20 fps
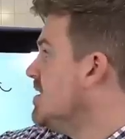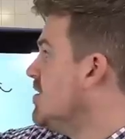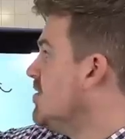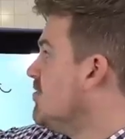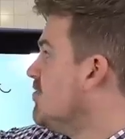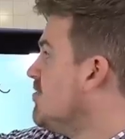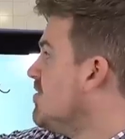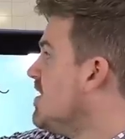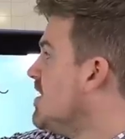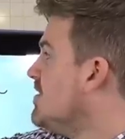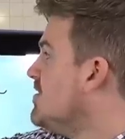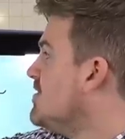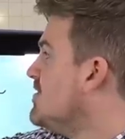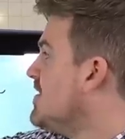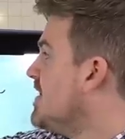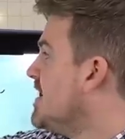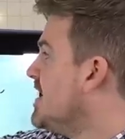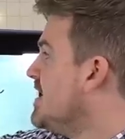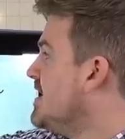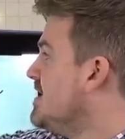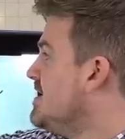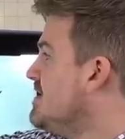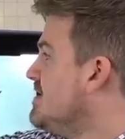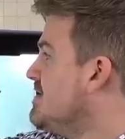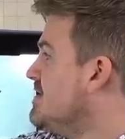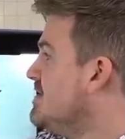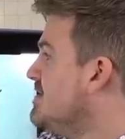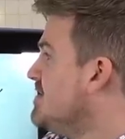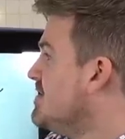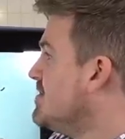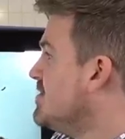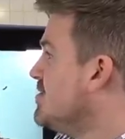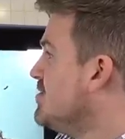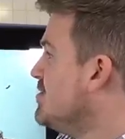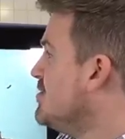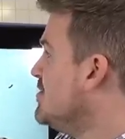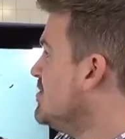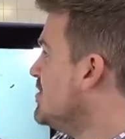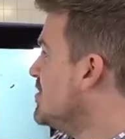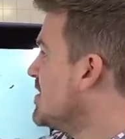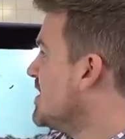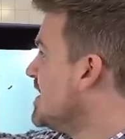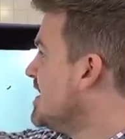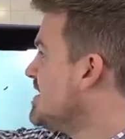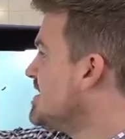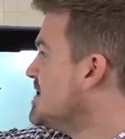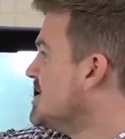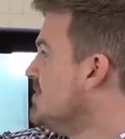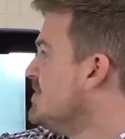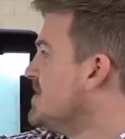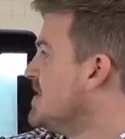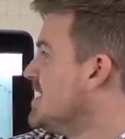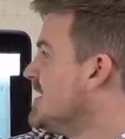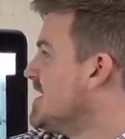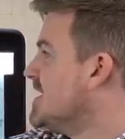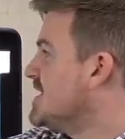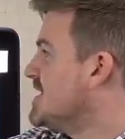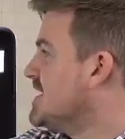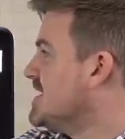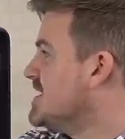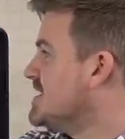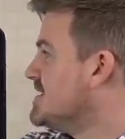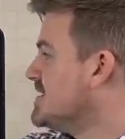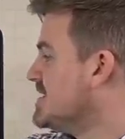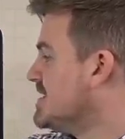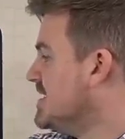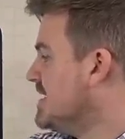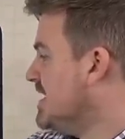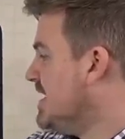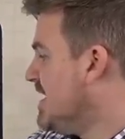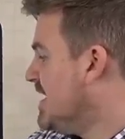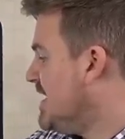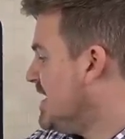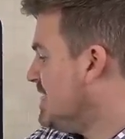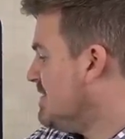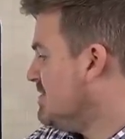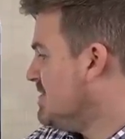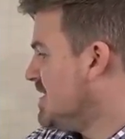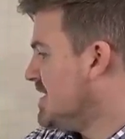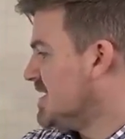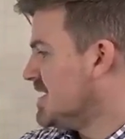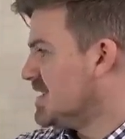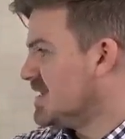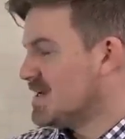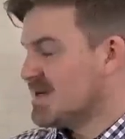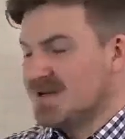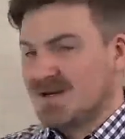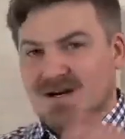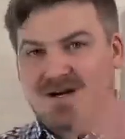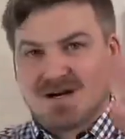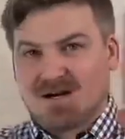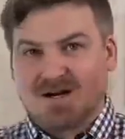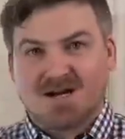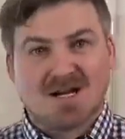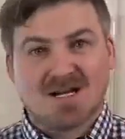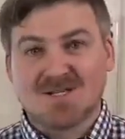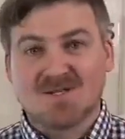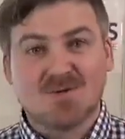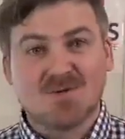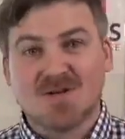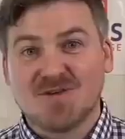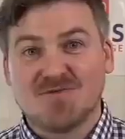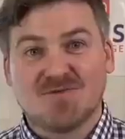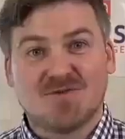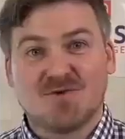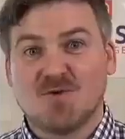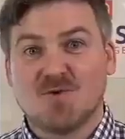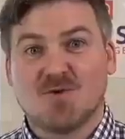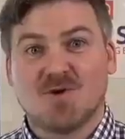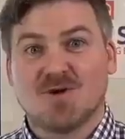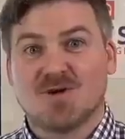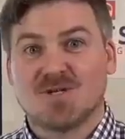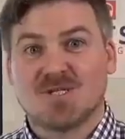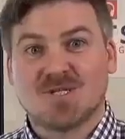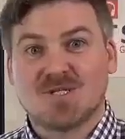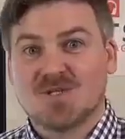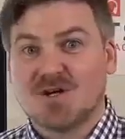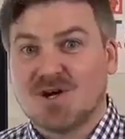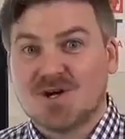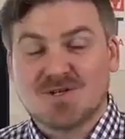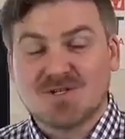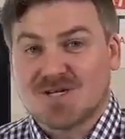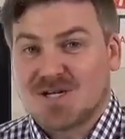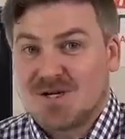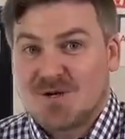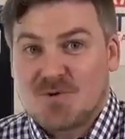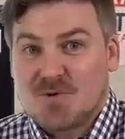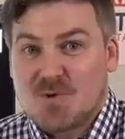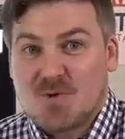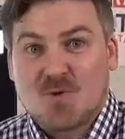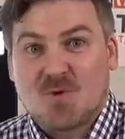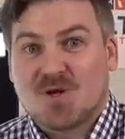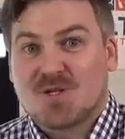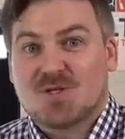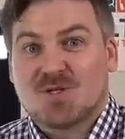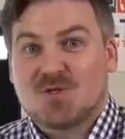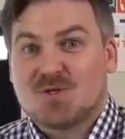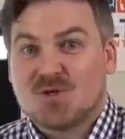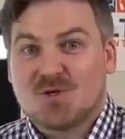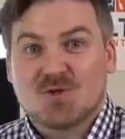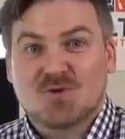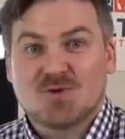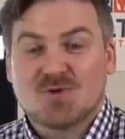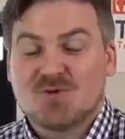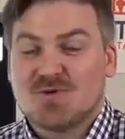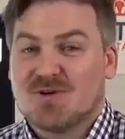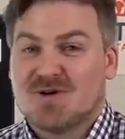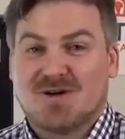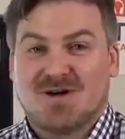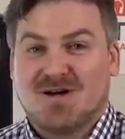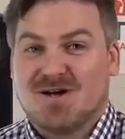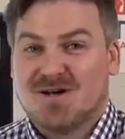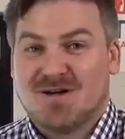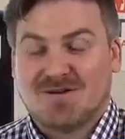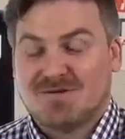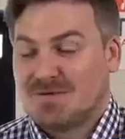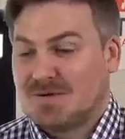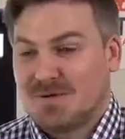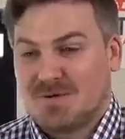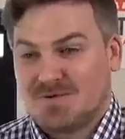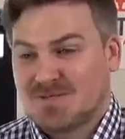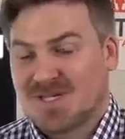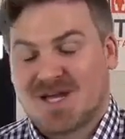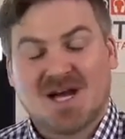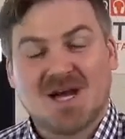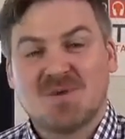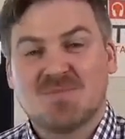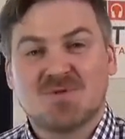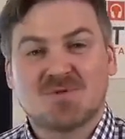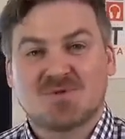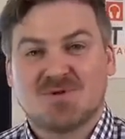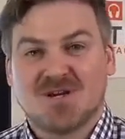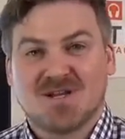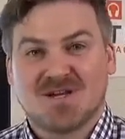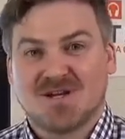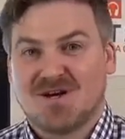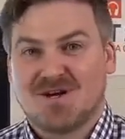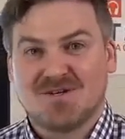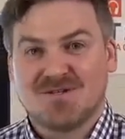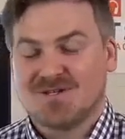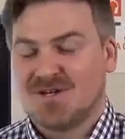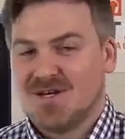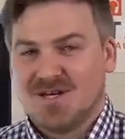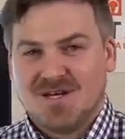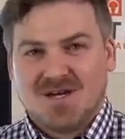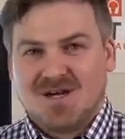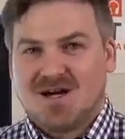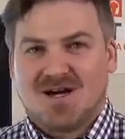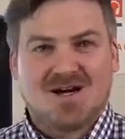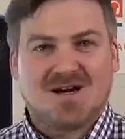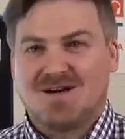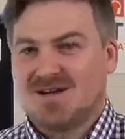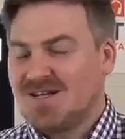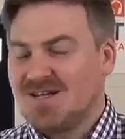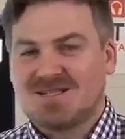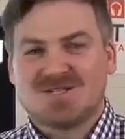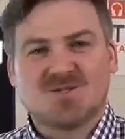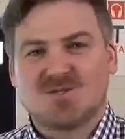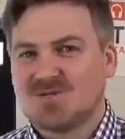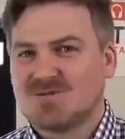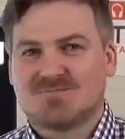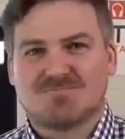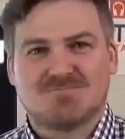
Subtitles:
rather than you looking at something like this and being like, I don't even know where to start, I don't know what to do, time is running out, let's just